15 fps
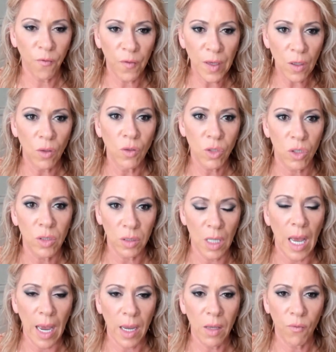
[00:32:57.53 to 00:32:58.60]
feels
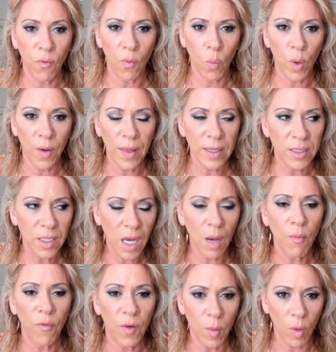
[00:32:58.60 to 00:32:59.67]
like, where that's
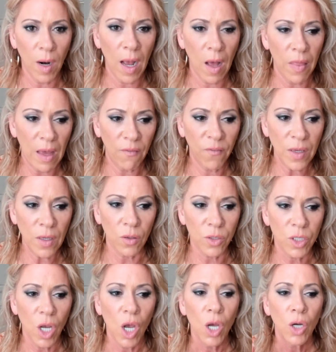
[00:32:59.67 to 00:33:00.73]
come from or how that
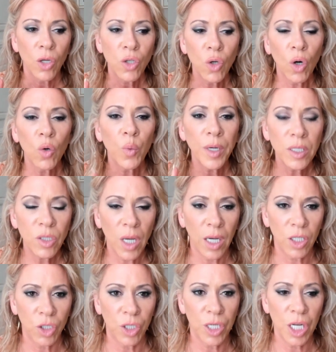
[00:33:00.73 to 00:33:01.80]
feels, your
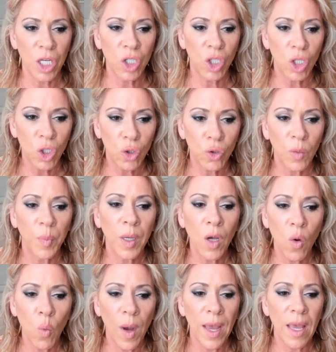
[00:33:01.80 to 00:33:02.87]
reduction is the stripping
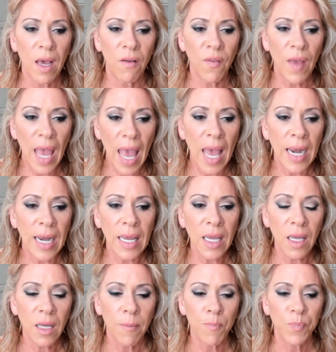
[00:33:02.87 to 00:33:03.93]
away of any